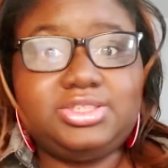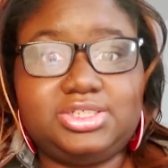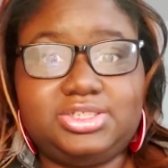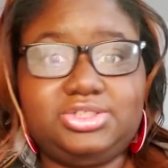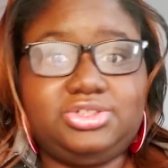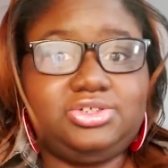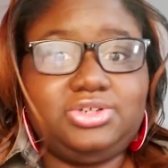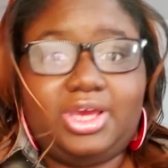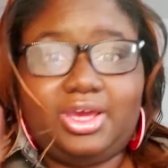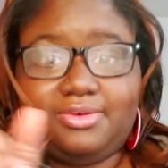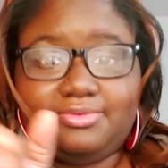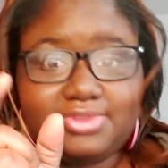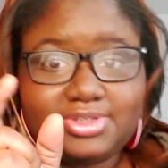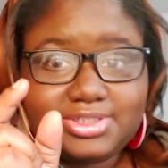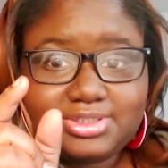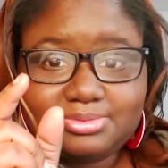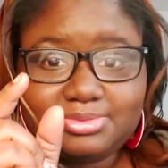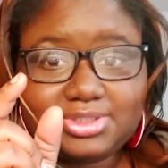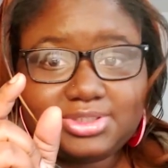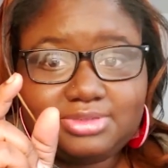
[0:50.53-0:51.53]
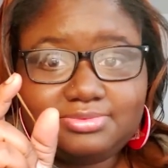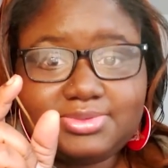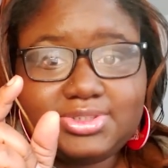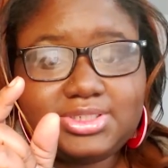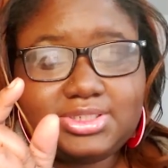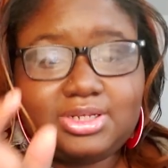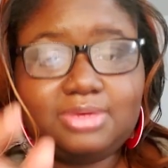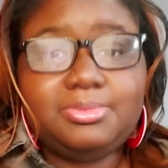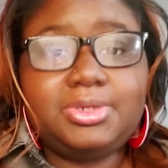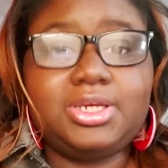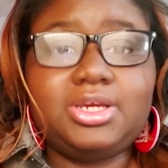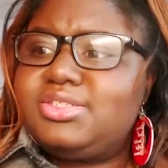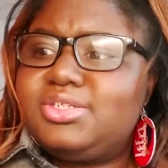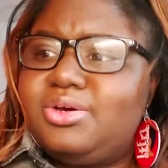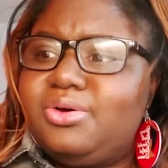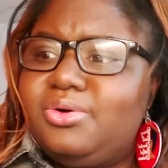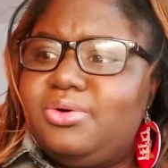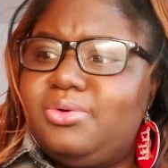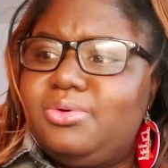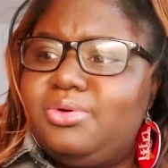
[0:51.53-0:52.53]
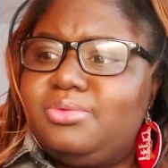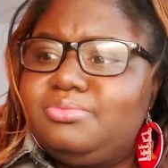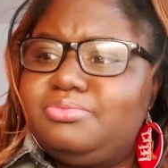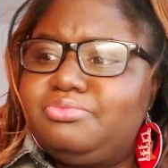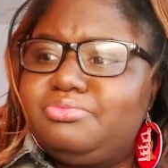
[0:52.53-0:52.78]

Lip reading: since you have this much of a stomach. So